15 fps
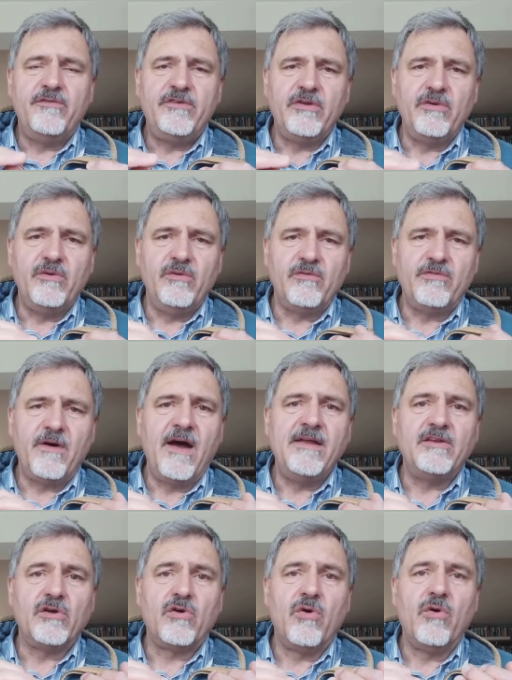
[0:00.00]
to
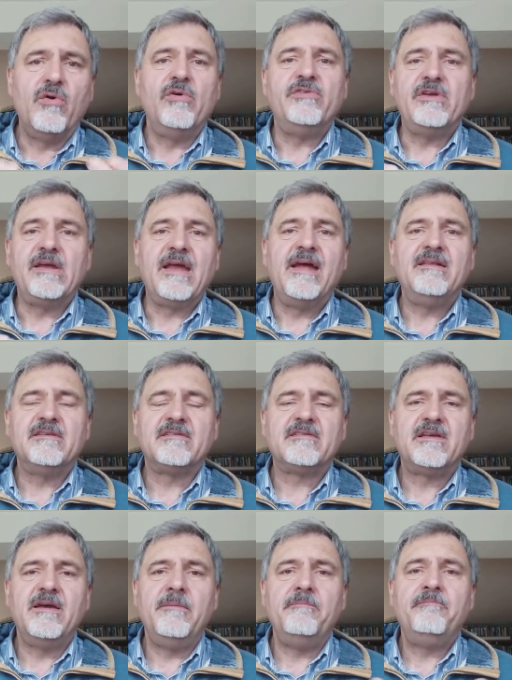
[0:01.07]
find a cause
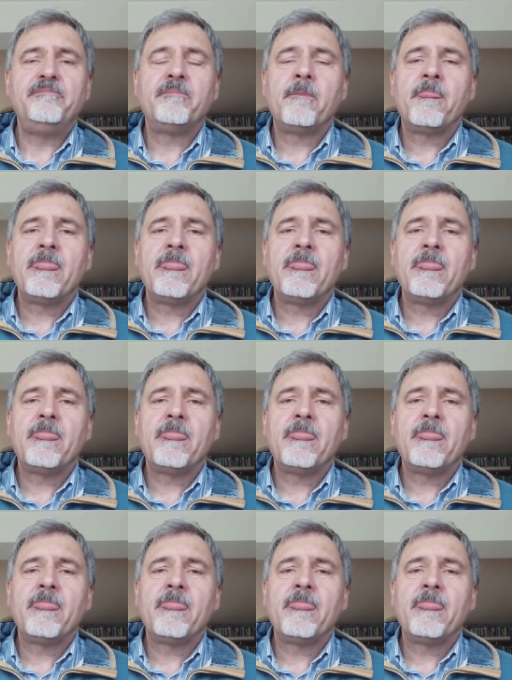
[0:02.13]
against him,